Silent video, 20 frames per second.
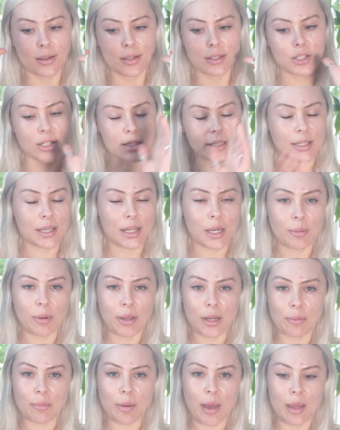just get a
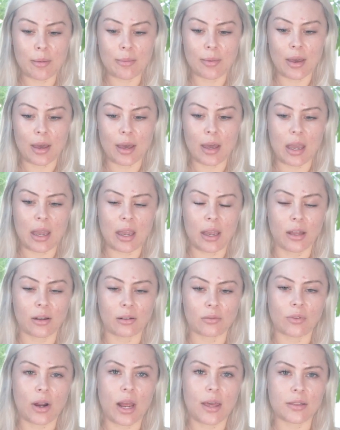pen and paper
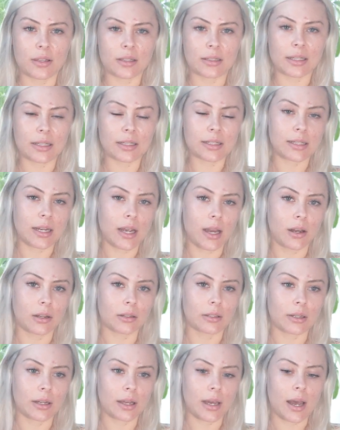and write these things
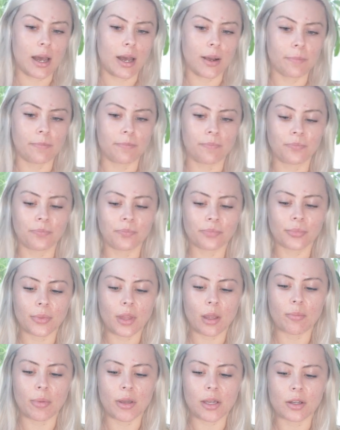down,
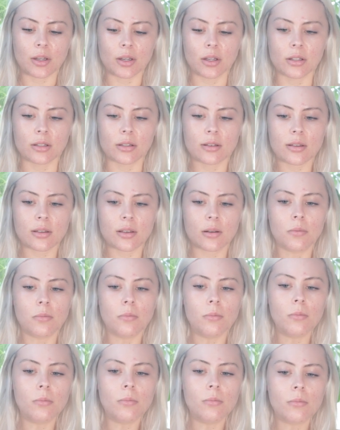because
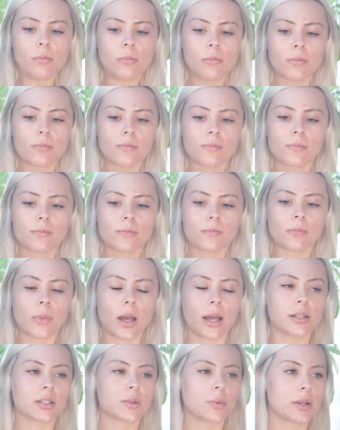
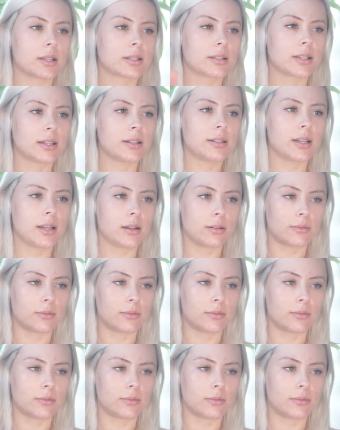I just want to sit